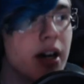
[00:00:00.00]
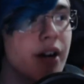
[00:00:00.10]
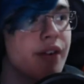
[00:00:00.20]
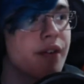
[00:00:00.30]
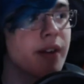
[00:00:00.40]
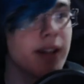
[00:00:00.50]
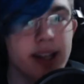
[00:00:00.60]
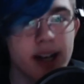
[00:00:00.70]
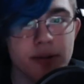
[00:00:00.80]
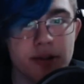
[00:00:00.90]
feel free to like,
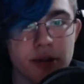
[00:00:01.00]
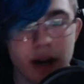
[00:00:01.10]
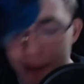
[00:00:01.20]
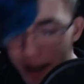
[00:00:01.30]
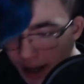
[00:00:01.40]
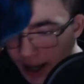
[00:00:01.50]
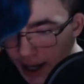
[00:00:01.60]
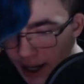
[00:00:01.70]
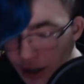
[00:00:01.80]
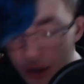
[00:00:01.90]
comment, subscribe,
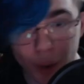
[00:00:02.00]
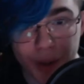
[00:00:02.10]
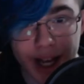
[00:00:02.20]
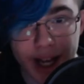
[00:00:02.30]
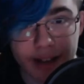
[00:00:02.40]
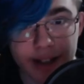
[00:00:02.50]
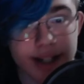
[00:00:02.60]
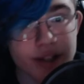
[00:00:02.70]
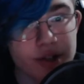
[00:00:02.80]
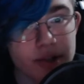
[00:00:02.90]
and go ahead and
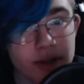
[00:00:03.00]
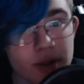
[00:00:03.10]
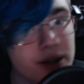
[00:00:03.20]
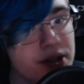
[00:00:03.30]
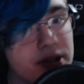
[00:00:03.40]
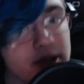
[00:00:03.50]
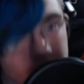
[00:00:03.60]
answer some of these questions